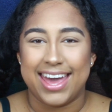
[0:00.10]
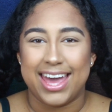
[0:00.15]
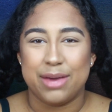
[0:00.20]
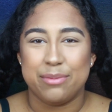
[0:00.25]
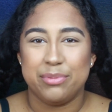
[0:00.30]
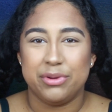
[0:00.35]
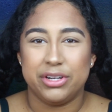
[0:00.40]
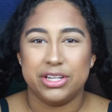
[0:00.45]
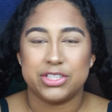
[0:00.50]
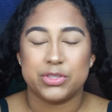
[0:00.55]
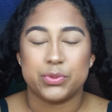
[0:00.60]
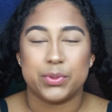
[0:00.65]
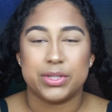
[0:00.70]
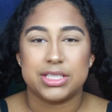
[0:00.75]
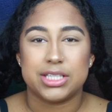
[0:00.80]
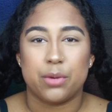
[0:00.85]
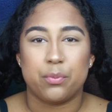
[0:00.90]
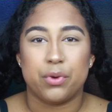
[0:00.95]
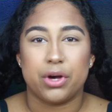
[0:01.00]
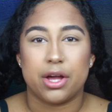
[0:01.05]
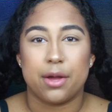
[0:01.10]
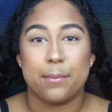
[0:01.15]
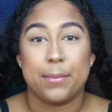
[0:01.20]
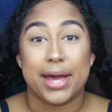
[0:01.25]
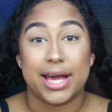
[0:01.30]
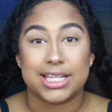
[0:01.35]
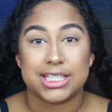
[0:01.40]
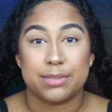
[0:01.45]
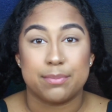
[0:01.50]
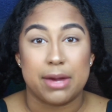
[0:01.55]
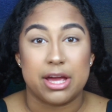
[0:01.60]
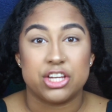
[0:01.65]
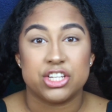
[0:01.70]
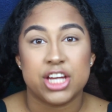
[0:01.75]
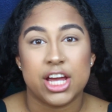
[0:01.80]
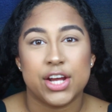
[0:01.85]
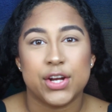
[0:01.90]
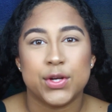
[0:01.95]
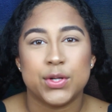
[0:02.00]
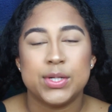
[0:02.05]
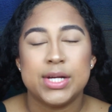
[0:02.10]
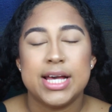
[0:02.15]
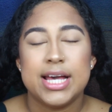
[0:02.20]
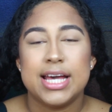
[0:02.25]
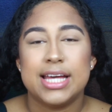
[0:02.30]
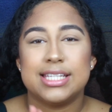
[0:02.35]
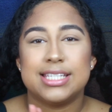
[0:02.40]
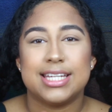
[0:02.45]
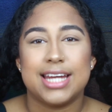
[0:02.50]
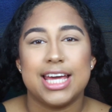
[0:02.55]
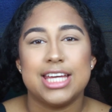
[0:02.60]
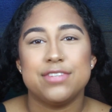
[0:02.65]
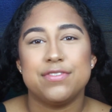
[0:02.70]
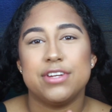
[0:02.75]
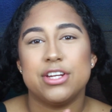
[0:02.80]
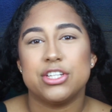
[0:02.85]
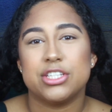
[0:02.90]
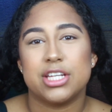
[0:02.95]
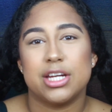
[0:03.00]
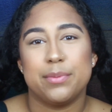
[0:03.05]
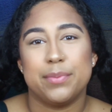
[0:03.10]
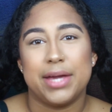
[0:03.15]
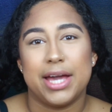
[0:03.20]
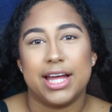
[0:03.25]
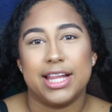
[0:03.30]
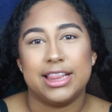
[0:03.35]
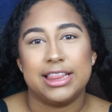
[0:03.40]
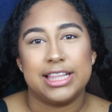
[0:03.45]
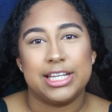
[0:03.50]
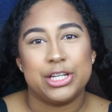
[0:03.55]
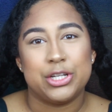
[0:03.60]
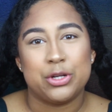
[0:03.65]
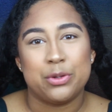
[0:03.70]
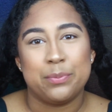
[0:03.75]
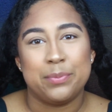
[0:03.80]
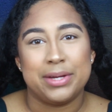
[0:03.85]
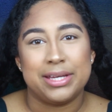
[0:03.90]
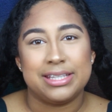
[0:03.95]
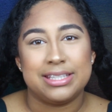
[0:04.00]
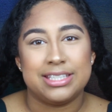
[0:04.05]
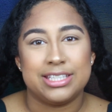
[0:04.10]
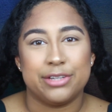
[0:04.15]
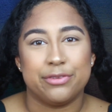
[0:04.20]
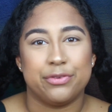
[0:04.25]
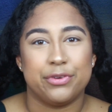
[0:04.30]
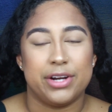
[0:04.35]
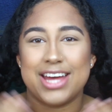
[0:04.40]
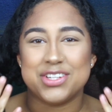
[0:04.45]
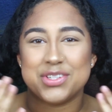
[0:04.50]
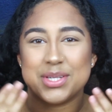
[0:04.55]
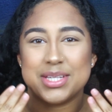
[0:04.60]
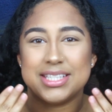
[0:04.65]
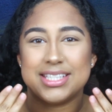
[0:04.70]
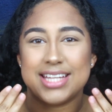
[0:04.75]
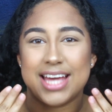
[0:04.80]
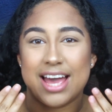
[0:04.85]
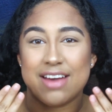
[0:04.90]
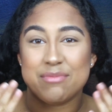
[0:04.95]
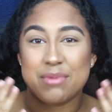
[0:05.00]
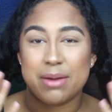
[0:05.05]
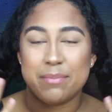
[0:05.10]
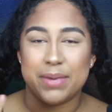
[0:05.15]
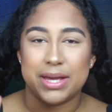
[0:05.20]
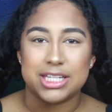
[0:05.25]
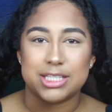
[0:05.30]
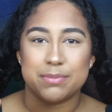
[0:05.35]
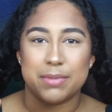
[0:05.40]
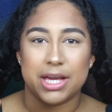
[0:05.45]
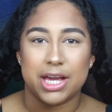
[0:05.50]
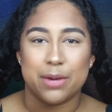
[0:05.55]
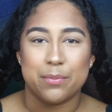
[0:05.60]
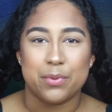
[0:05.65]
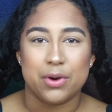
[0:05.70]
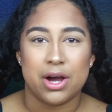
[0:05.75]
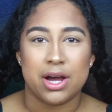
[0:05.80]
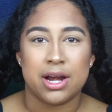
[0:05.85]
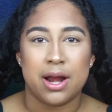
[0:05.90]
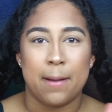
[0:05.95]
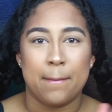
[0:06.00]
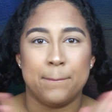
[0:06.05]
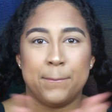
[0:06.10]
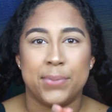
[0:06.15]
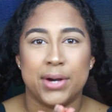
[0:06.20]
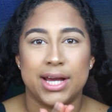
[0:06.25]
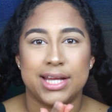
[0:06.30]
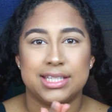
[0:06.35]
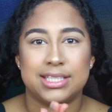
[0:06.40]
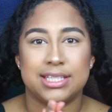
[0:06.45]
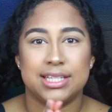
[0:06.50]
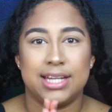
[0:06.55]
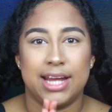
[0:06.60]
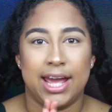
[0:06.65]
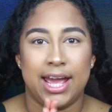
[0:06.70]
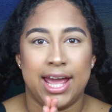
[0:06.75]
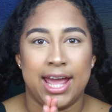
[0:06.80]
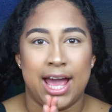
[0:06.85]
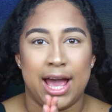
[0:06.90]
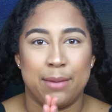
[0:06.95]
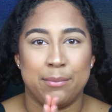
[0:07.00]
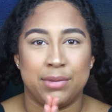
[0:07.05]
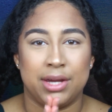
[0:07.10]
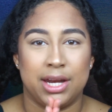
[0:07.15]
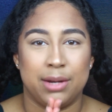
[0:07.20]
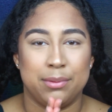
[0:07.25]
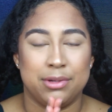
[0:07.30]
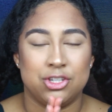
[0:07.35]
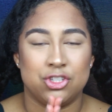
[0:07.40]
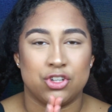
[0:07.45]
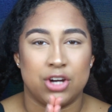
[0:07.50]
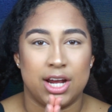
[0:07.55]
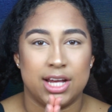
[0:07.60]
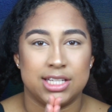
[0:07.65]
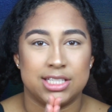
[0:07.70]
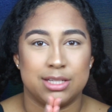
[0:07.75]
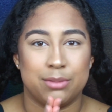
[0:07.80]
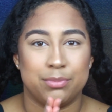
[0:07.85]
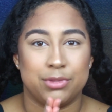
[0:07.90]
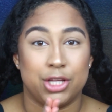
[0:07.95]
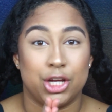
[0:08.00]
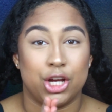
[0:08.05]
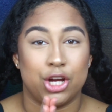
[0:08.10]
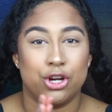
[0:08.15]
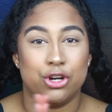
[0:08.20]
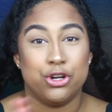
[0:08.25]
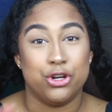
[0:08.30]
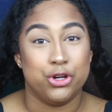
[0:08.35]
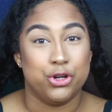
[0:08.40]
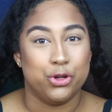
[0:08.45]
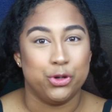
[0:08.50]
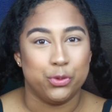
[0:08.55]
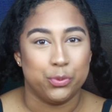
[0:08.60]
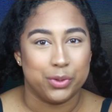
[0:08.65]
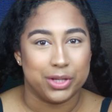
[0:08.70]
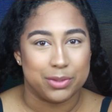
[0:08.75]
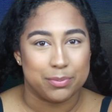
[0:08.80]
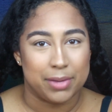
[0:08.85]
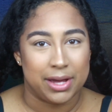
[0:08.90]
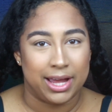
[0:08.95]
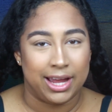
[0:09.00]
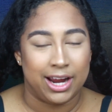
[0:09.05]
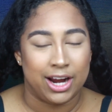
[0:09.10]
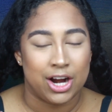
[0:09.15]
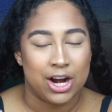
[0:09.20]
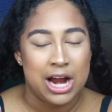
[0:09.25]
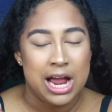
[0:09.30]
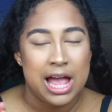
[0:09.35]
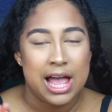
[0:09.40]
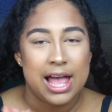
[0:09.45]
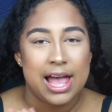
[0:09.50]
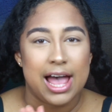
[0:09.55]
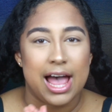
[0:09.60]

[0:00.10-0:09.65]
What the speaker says: Hey beauties, what's up? Welcome back to my channel. Today's video is going to be a little bit different. As you can see, I have my base makeup on, but today I'm going to be trying something new with my hair.